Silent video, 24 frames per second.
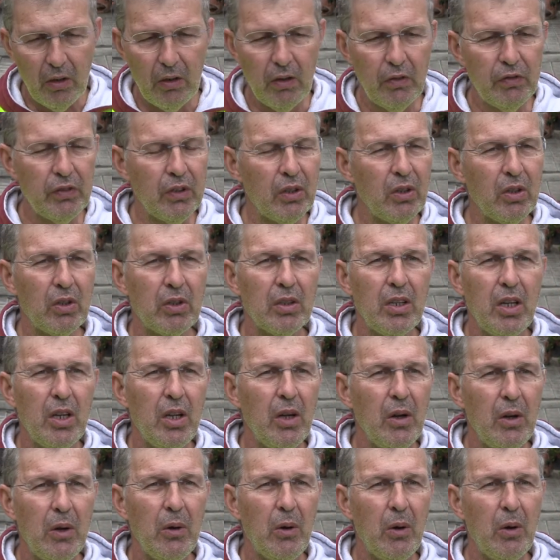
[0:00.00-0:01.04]
of course,
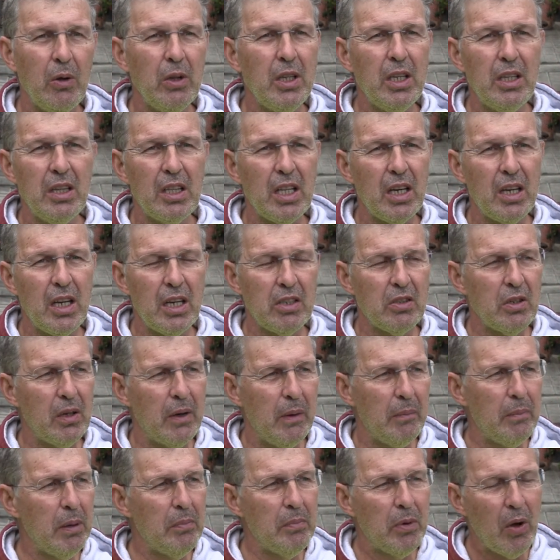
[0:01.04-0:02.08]
all the international
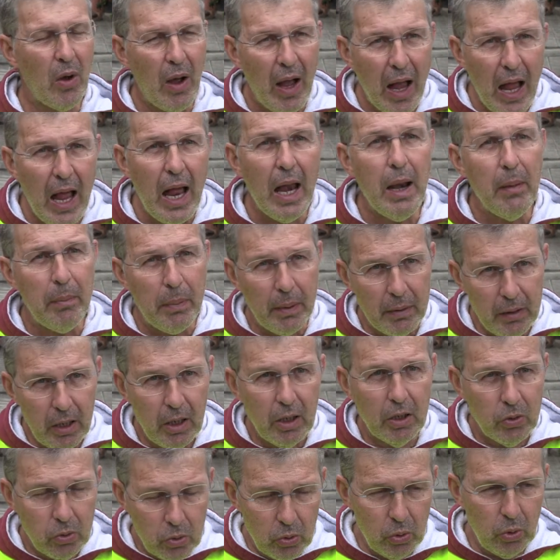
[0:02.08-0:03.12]
people help
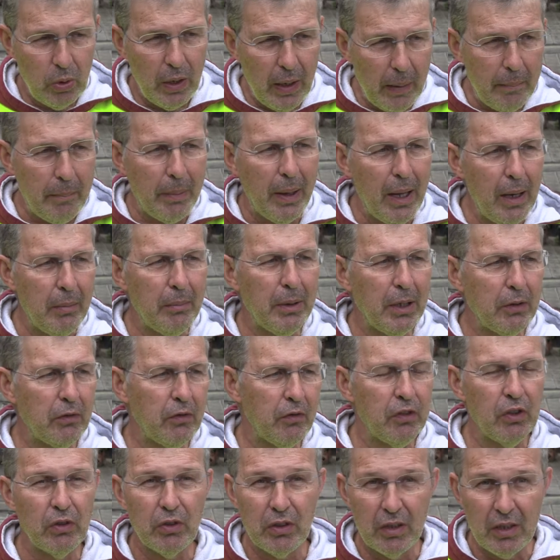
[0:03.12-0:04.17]
to La Palma
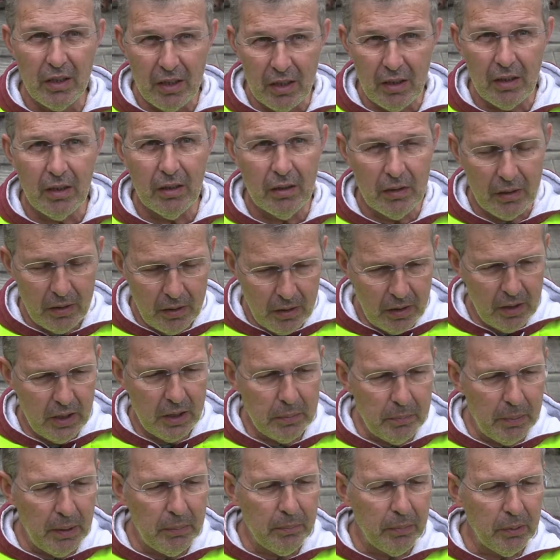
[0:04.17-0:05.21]
for these
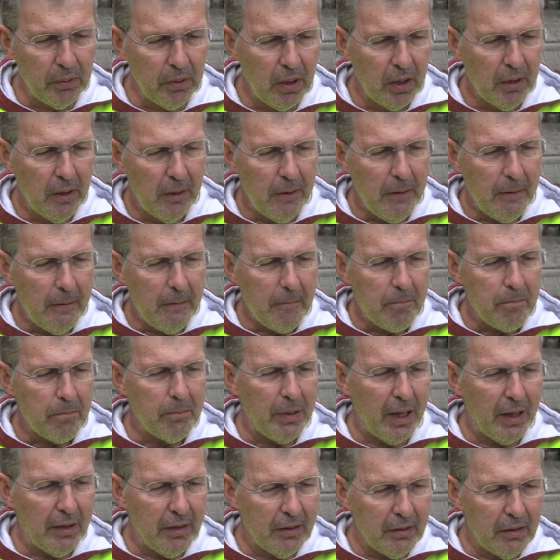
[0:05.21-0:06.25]
people.
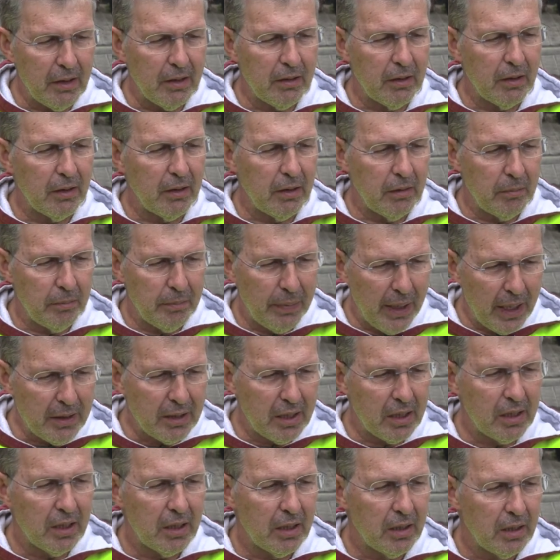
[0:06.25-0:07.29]
But, but
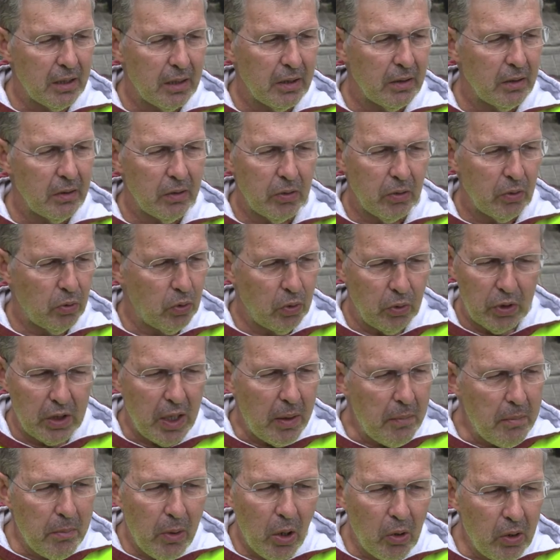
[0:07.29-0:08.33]
to
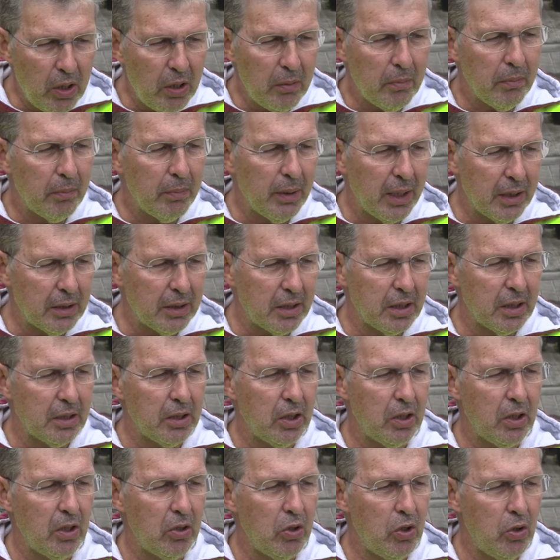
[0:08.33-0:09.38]
obtain money, but uh,
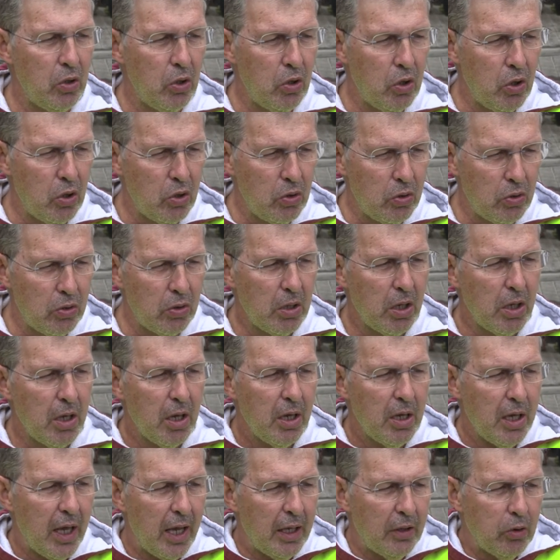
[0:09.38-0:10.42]
mm,
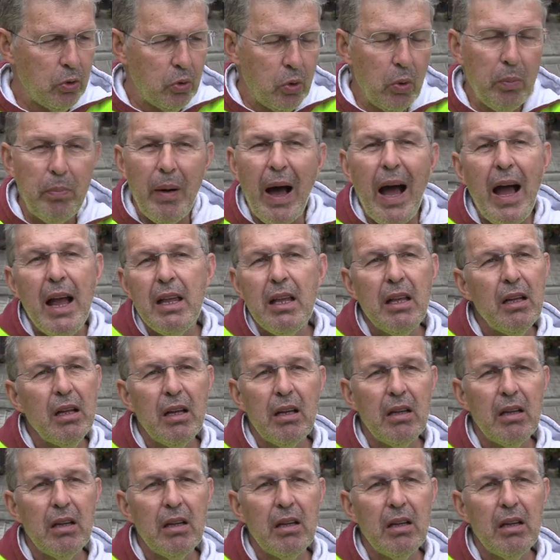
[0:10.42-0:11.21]
and to buy